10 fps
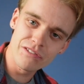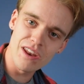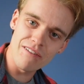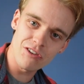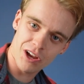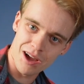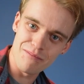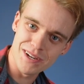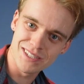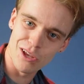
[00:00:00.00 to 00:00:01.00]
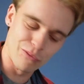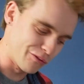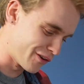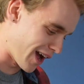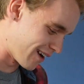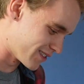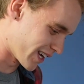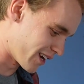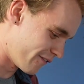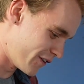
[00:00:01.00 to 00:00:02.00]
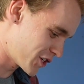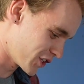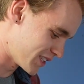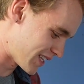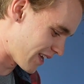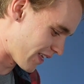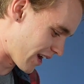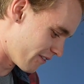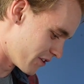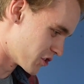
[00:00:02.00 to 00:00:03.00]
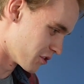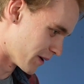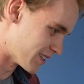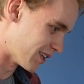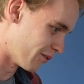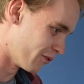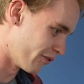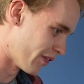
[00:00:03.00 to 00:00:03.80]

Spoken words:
never cut myself with knives. I can officially say that I've injured myself with